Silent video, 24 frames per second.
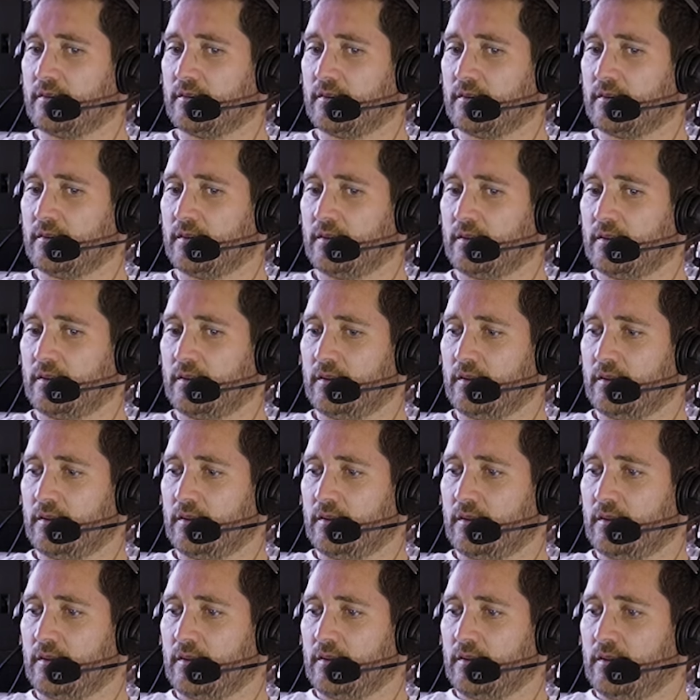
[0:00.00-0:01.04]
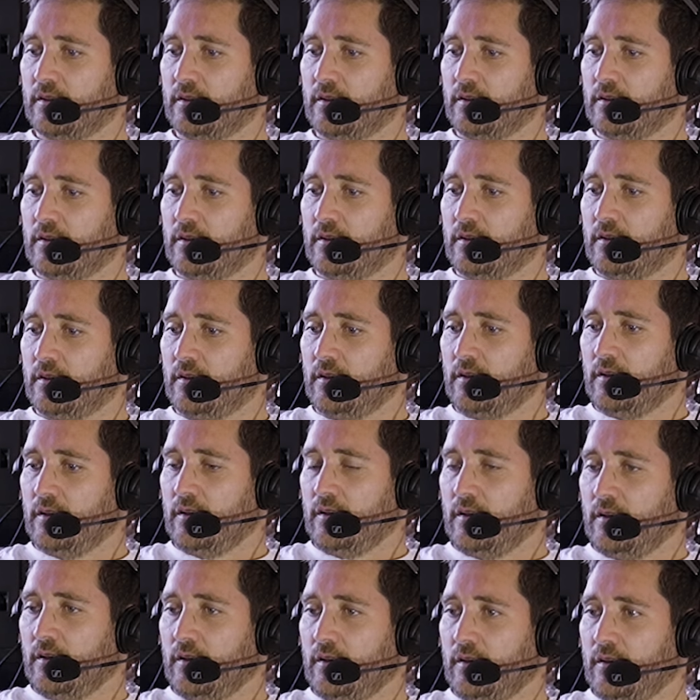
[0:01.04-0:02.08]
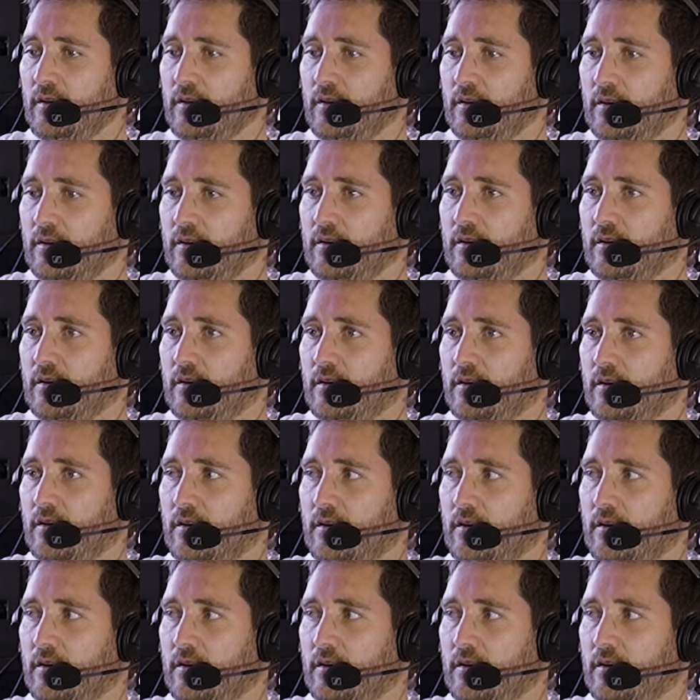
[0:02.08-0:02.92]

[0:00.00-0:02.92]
(silent)